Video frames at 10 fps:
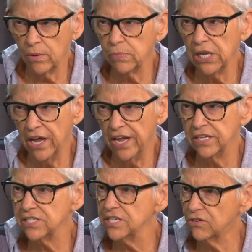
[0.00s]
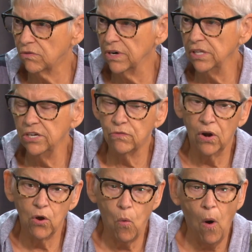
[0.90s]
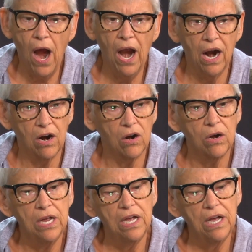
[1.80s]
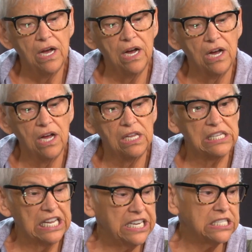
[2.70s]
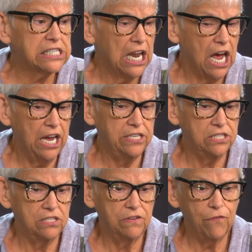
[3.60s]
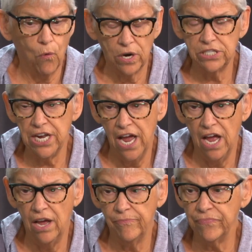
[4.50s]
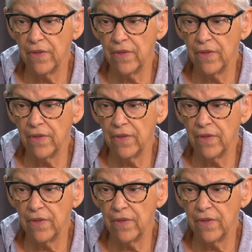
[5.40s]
plants that really require less light for a time.